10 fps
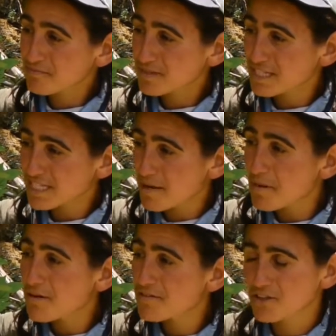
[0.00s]
some
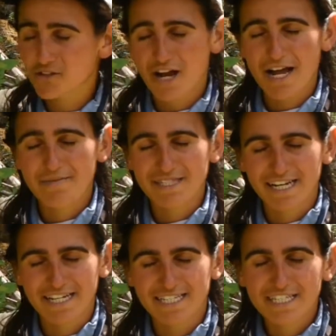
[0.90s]
of the tribes that
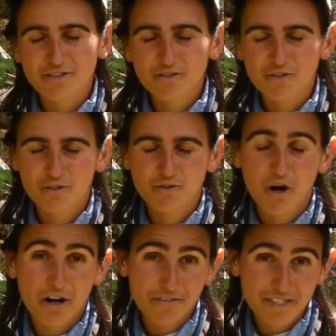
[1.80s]
continue to
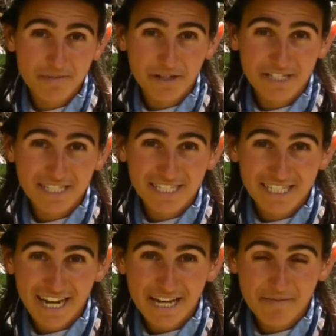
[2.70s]
harvest berries
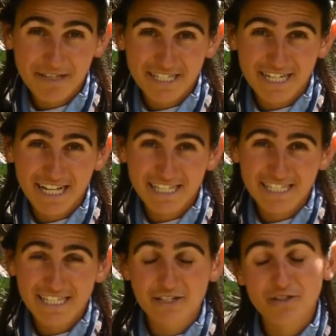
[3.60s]
today at Mount St. Helens
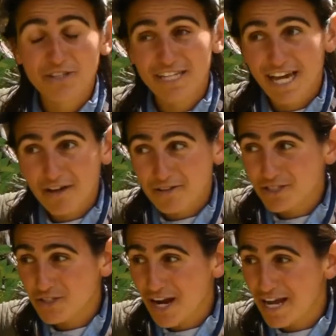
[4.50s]
include the Cowlitz
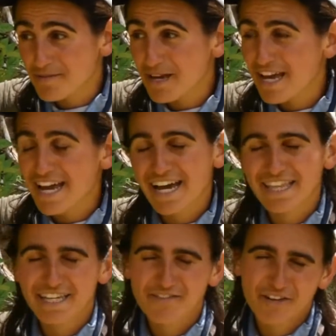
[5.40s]
tribe and the
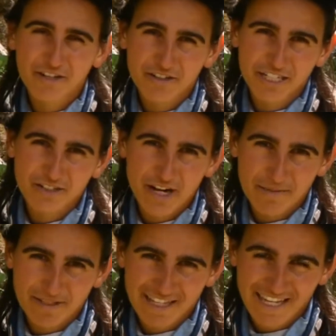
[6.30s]
Confederated Tribes
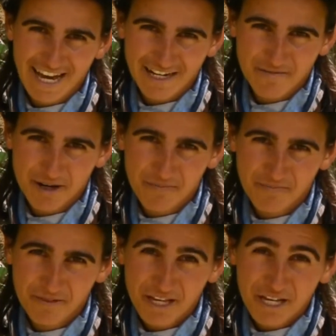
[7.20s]
of the Yakima.
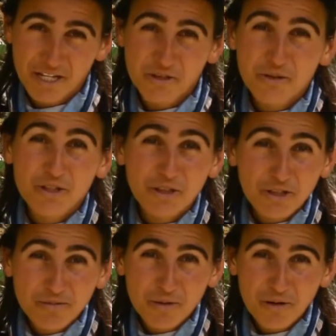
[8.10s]
You can learn
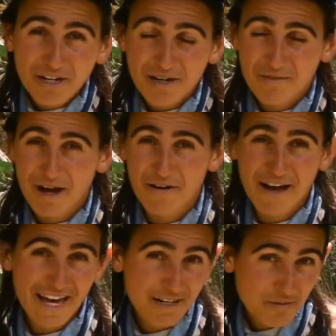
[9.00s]
more about
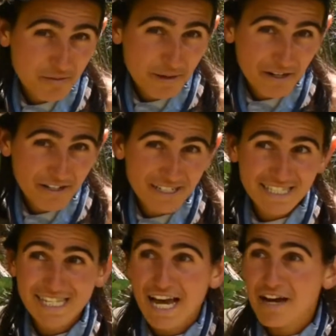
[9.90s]
edible
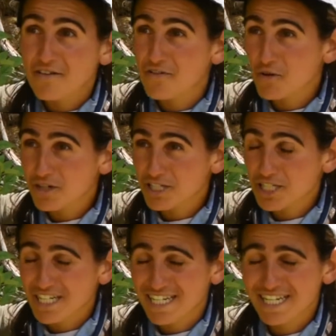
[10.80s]
berries,
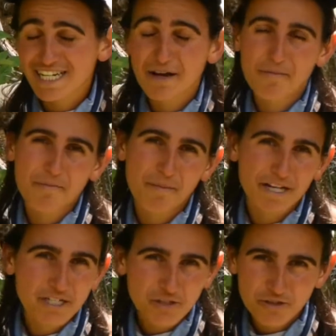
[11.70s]
foraging,
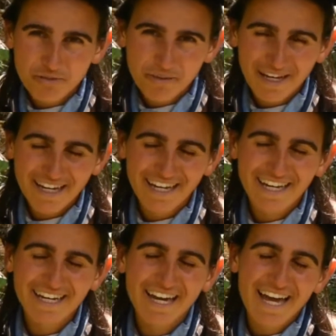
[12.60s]
mushroom
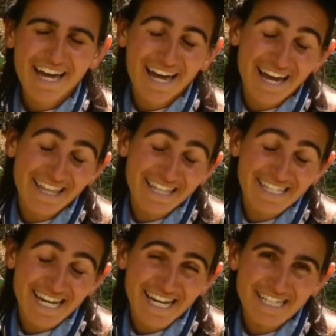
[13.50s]
picking, and the
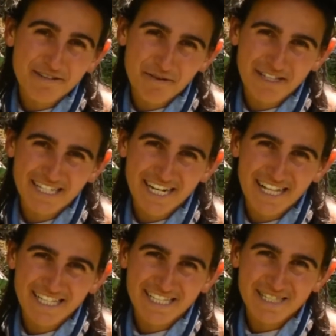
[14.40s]
science of Mount St.
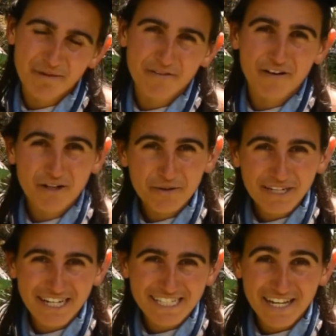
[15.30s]
Helens by following
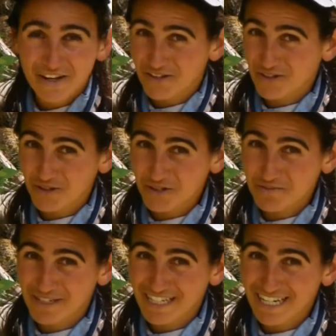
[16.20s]
us on our social
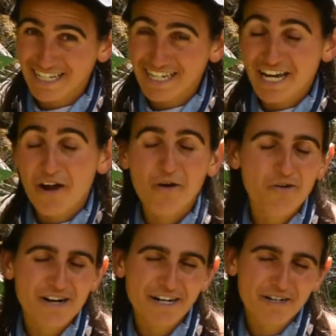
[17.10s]
media or
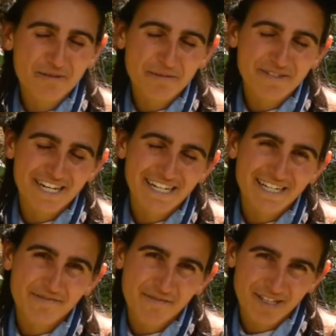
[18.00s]
on our website,
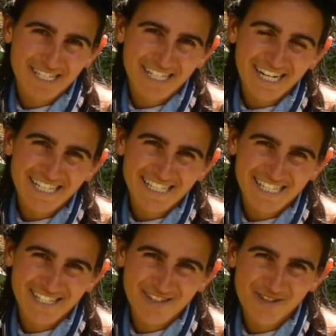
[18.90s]

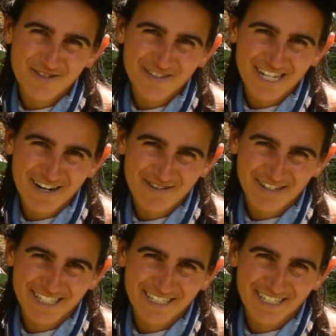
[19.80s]
mountsthelensinstitute.org.